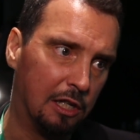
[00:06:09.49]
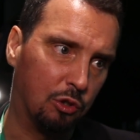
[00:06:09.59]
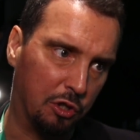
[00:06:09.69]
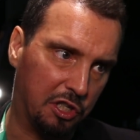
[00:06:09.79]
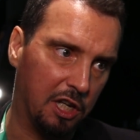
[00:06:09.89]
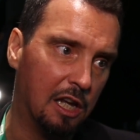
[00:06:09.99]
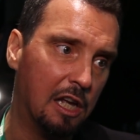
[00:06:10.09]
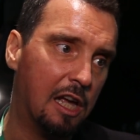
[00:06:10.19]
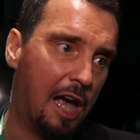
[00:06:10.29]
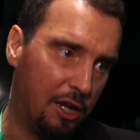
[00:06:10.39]
to see
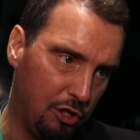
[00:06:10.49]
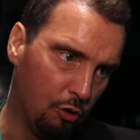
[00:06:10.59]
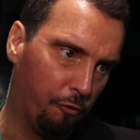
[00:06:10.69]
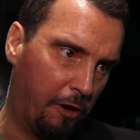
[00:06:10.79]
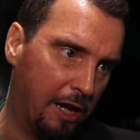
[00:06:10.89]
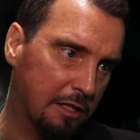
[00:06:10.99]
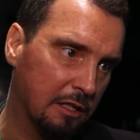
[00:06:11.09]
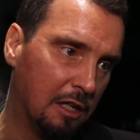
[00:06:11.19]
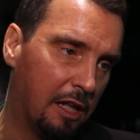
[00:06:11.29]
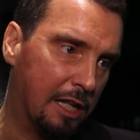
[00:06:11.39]
a new face
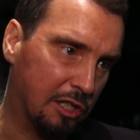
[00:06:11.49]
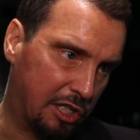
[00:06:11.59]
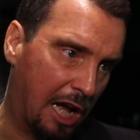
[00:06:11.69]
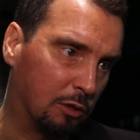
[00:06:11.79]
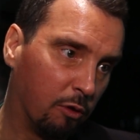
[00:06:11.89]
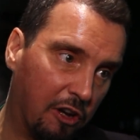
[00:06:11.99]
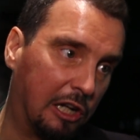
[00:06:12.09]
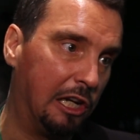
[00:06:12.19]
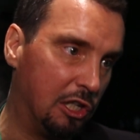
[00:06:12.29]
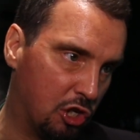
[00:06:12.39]
and start with a clean